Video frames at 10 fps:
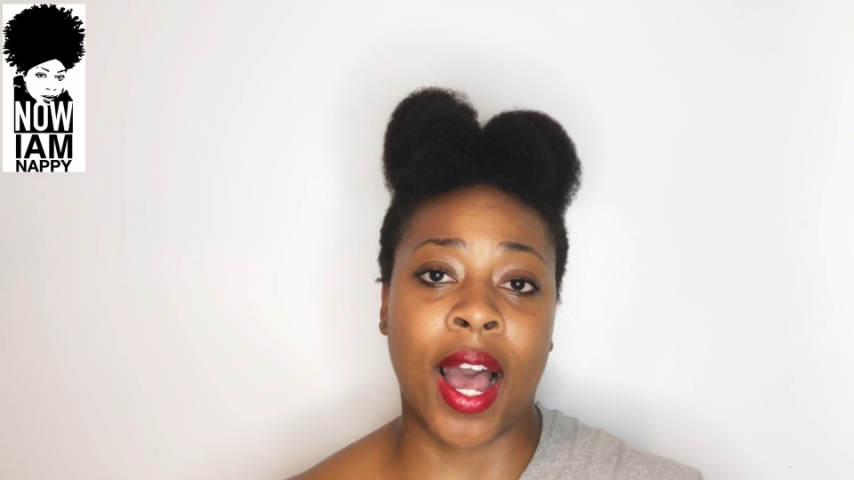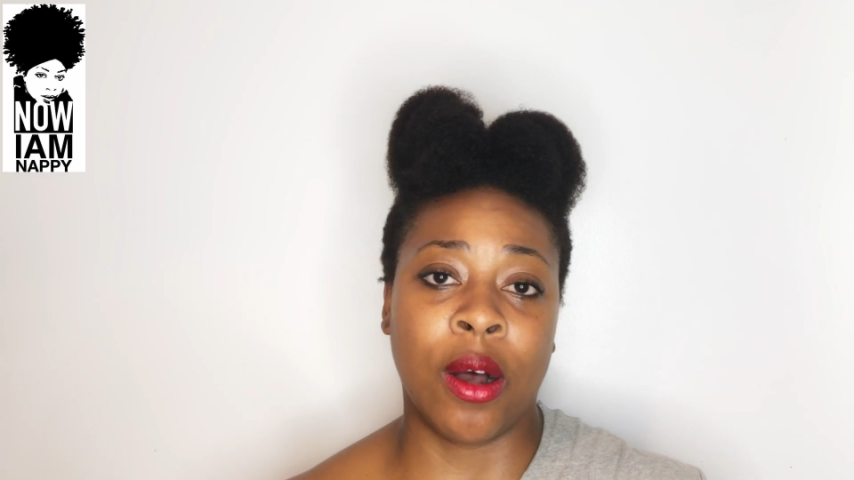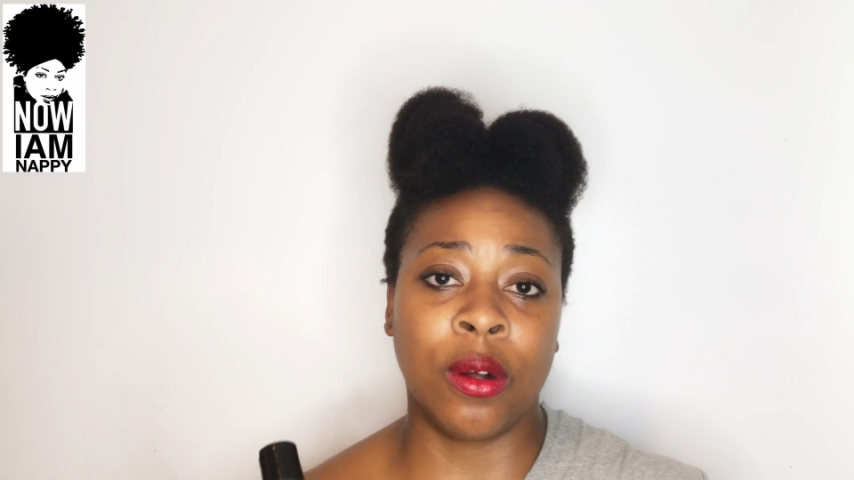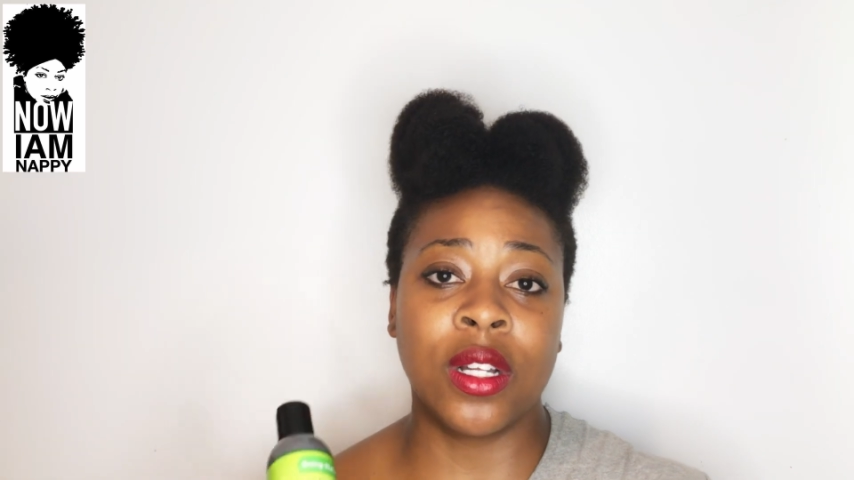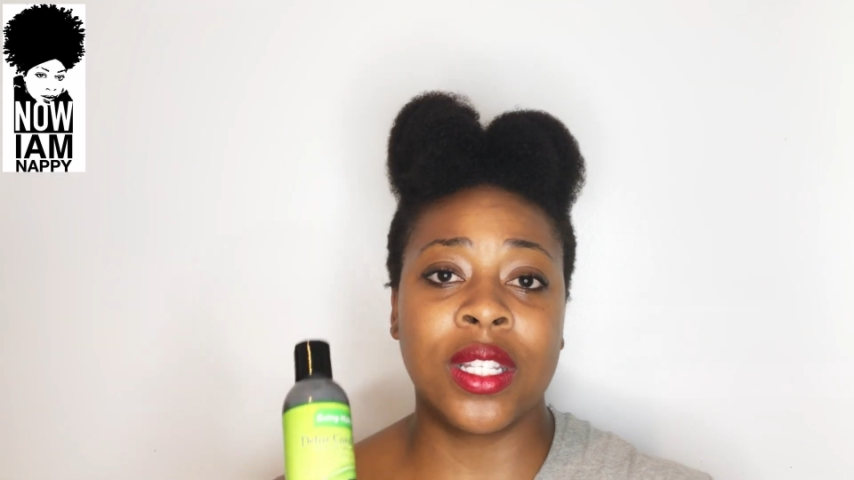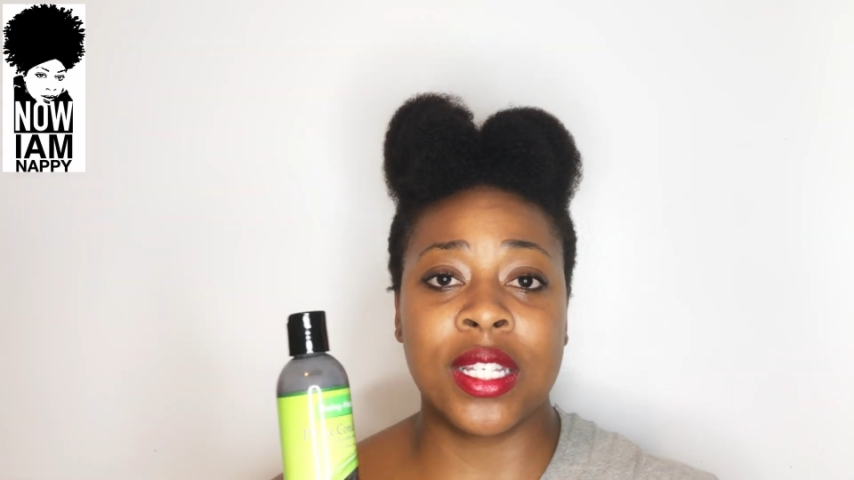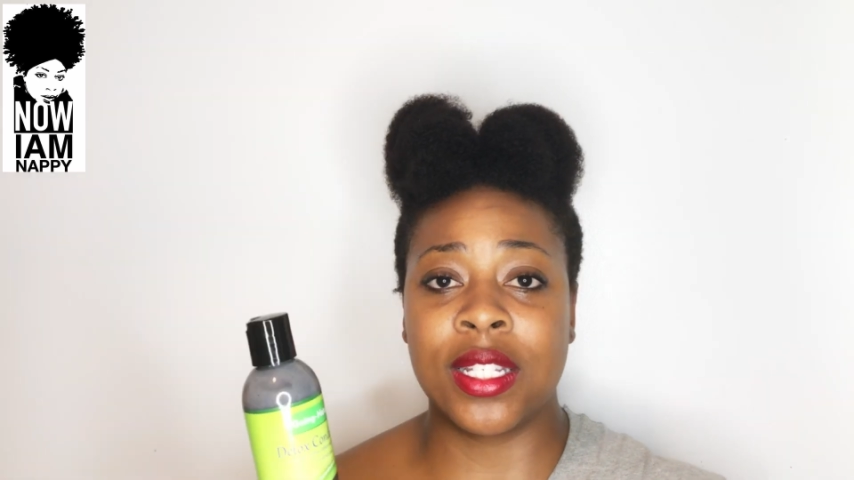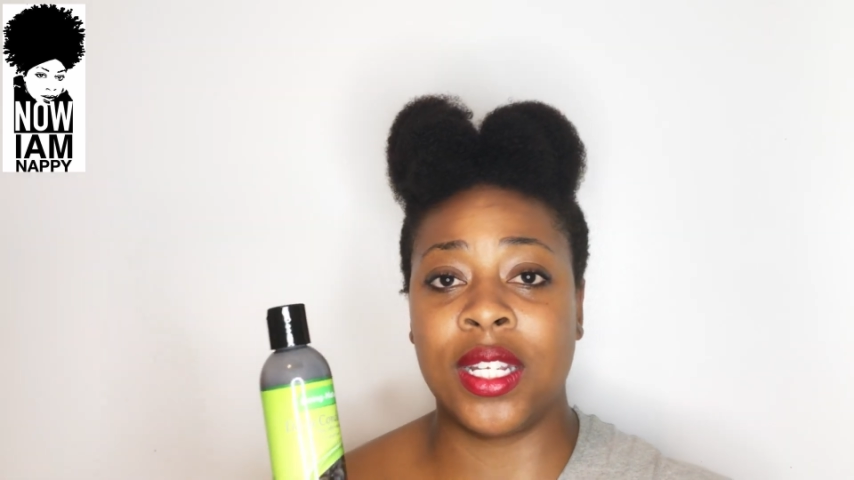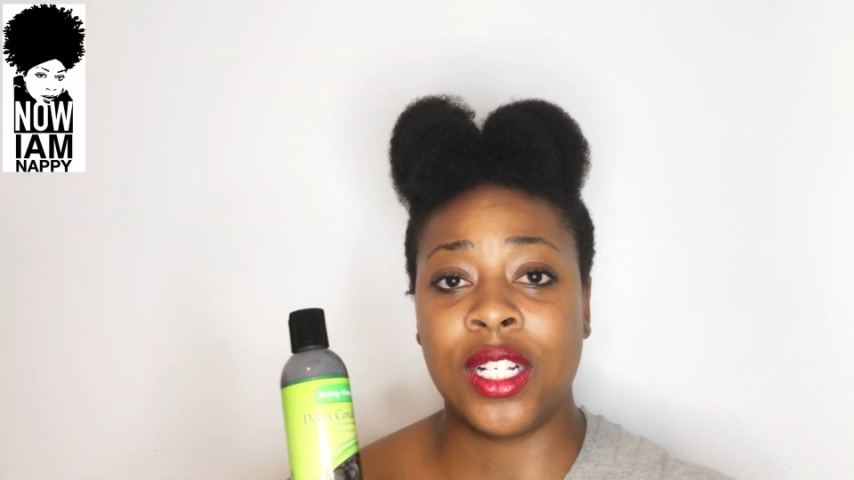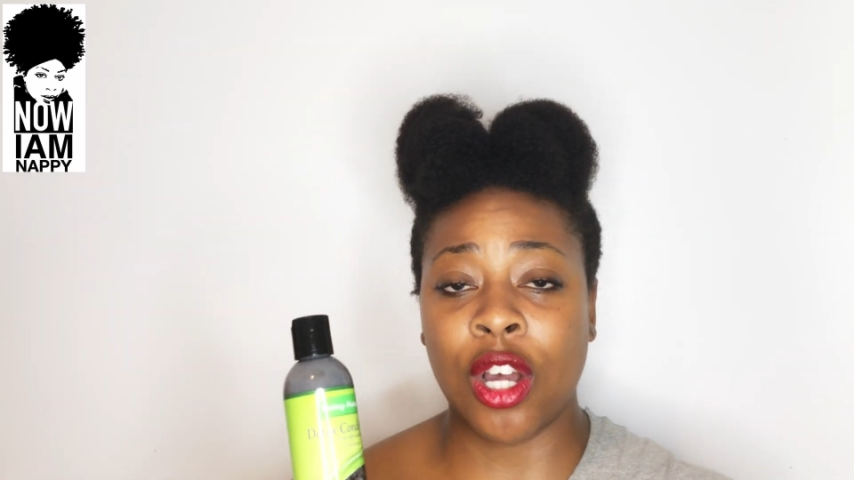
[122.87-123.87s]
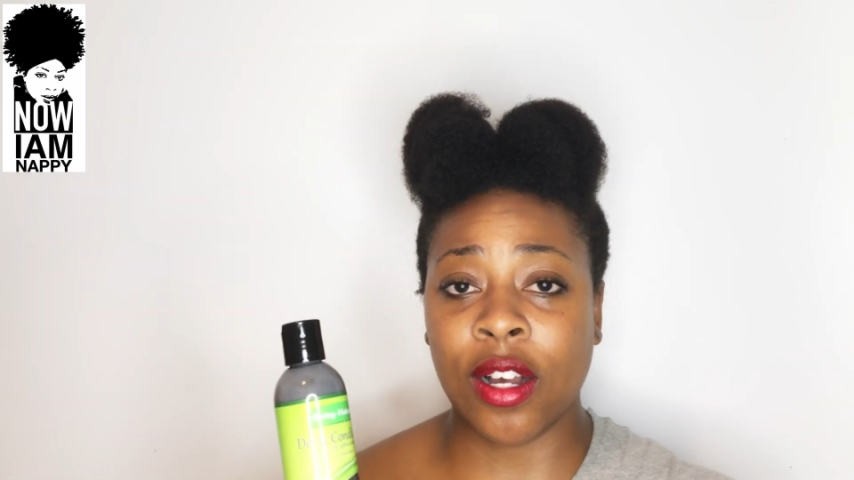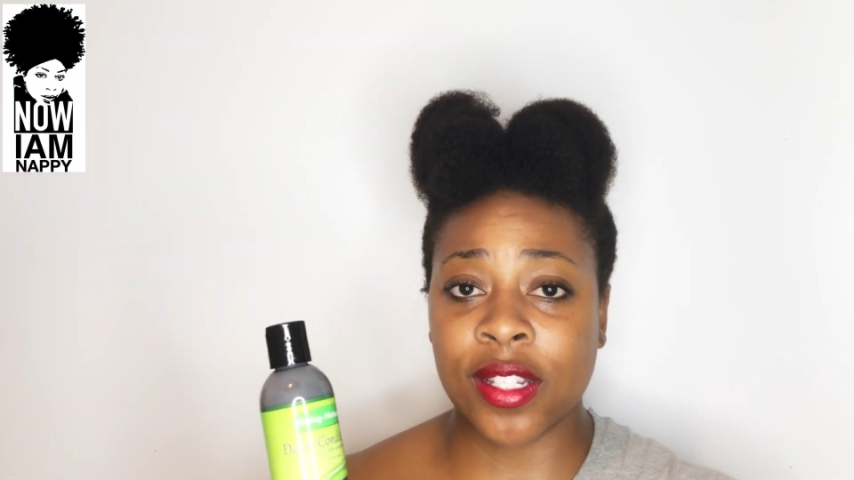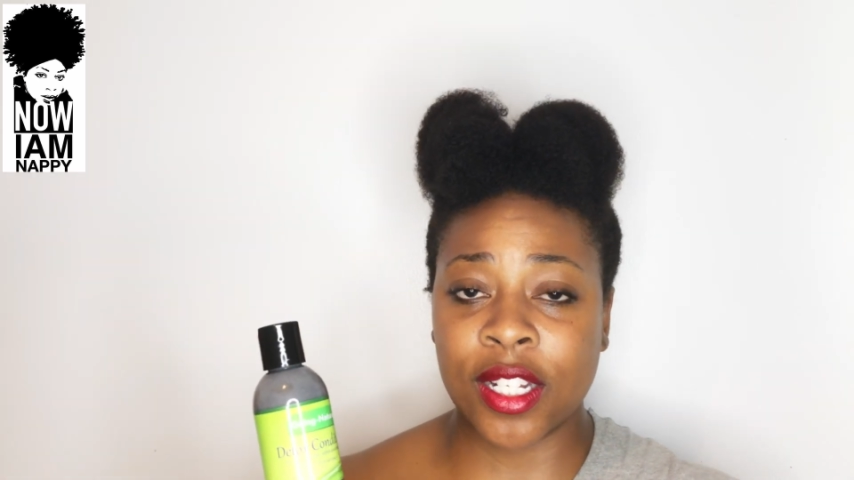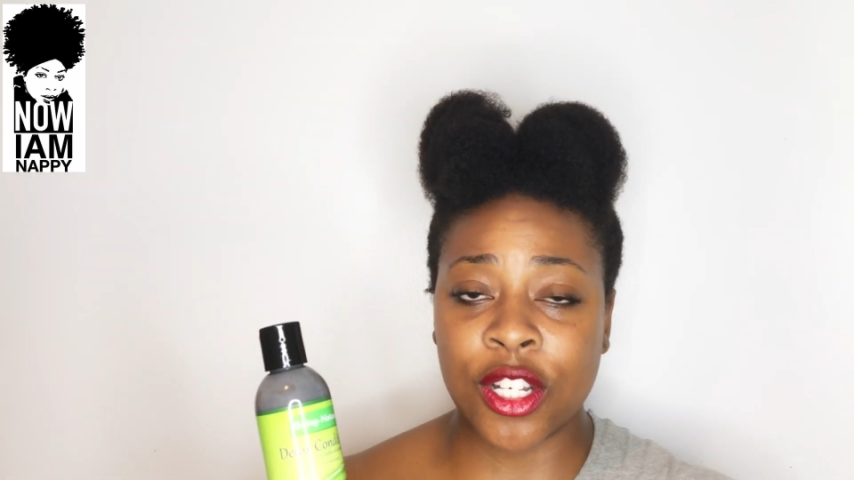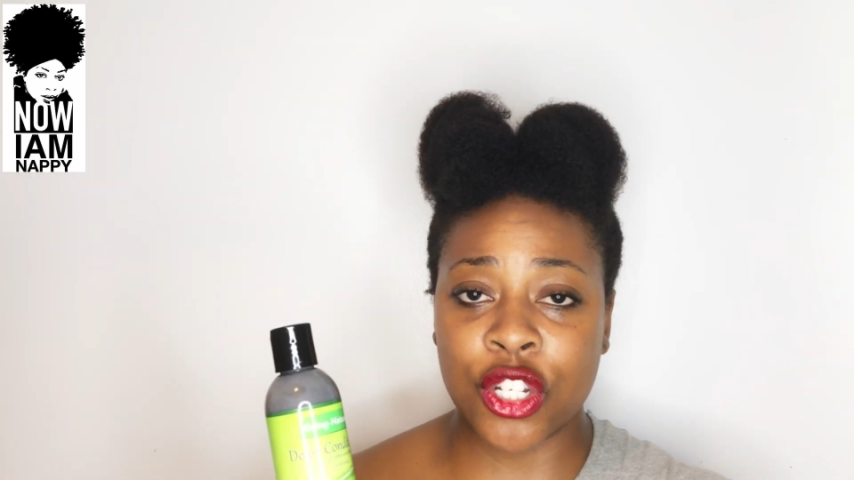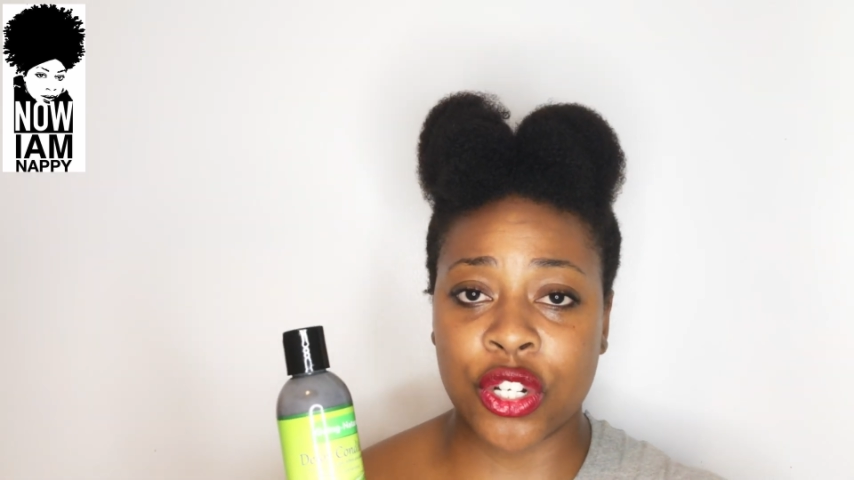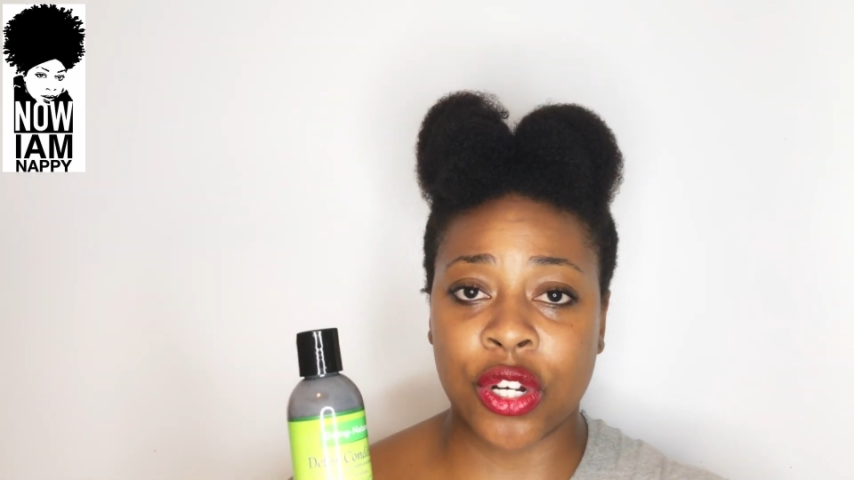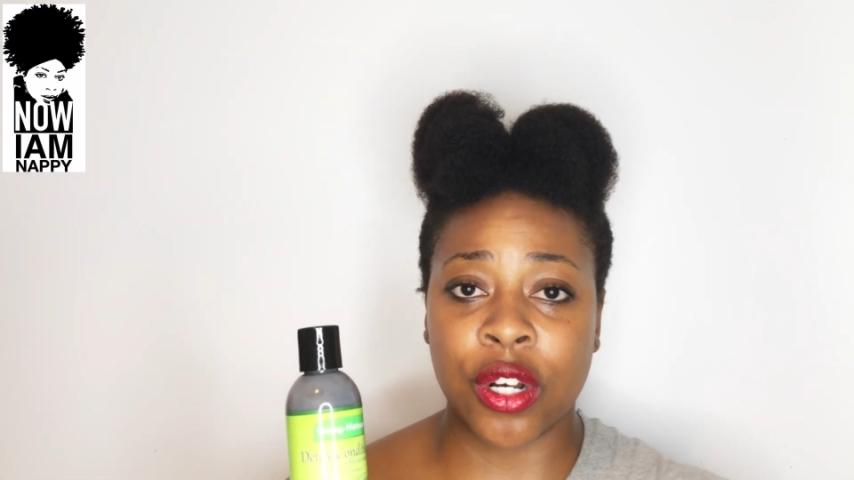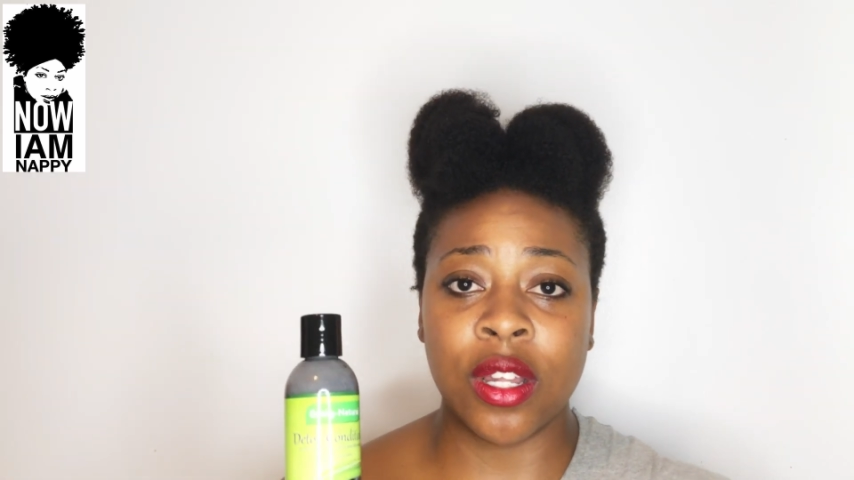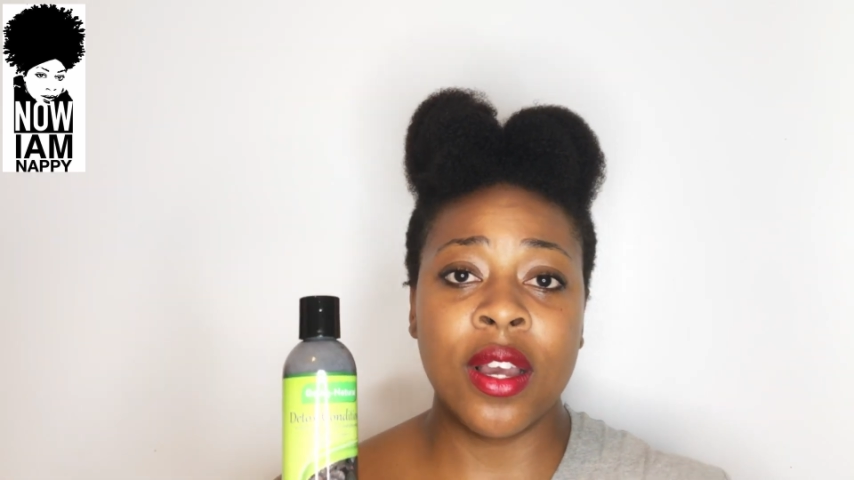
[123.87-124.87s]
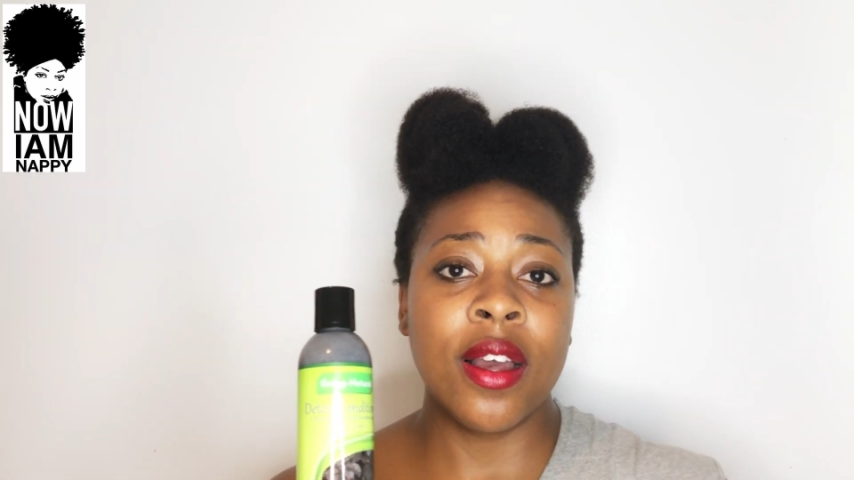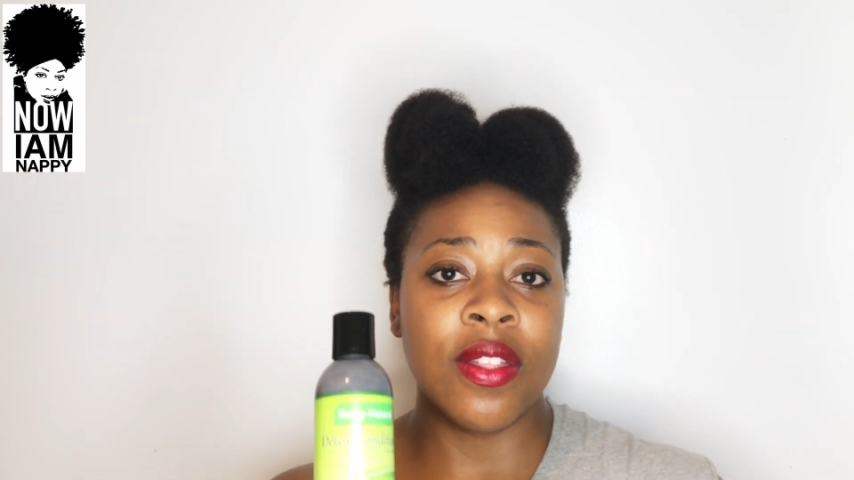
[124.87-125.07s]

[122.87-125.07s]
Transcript: out this detox conditioner